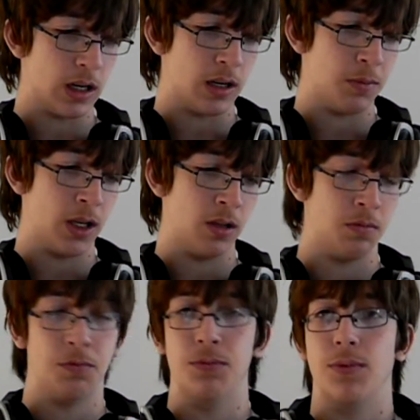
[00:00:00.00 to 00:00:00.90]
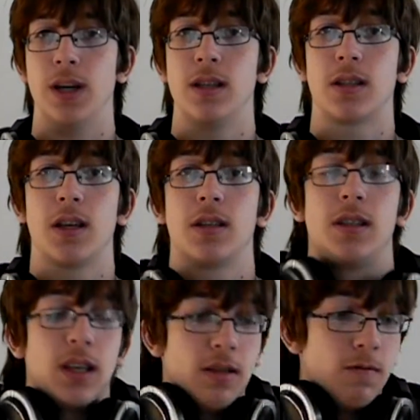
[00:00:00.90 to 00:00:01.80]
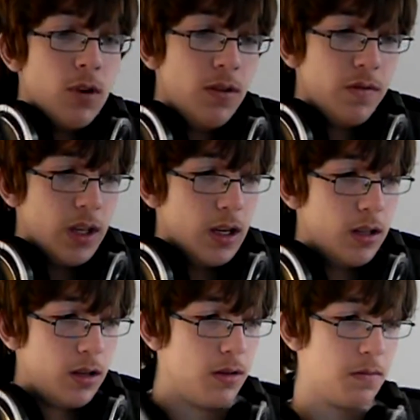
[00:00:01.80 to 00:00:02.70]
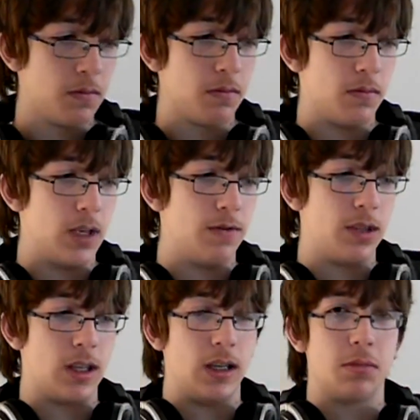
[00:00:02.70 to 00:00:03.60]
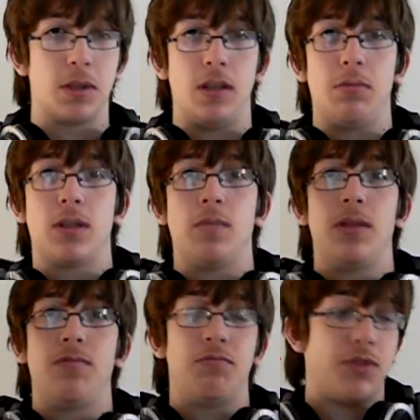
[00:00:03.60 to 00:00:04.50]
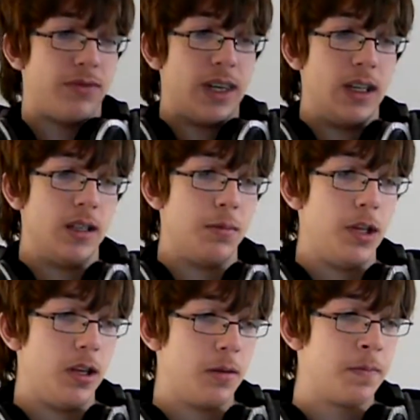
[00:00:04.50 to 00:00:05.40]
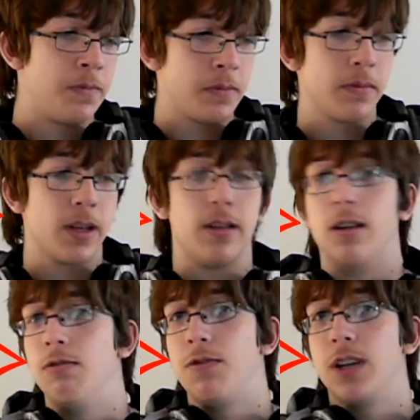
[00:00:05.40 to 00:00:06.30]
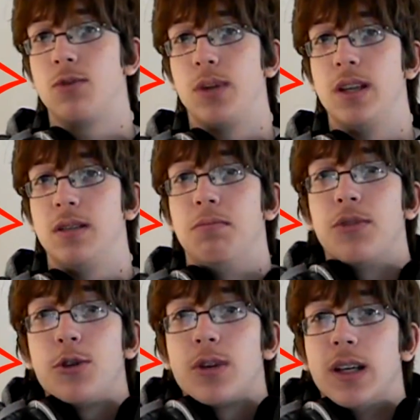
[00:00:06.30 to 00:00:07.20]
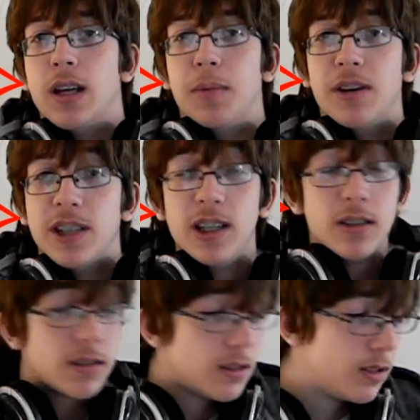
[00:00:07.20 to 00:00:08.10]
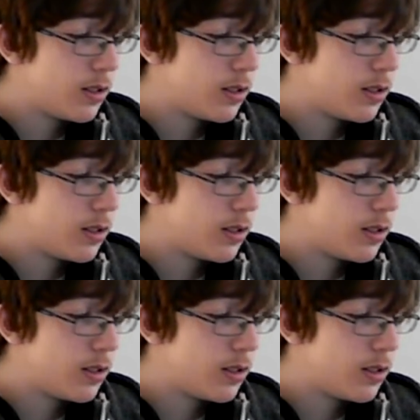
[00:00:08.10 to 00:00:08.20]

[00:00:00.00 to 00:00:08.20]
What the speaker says: I mean, what is there to get involved in? Everything seems to be fine to me. Don't fix what isn't broken, am I right?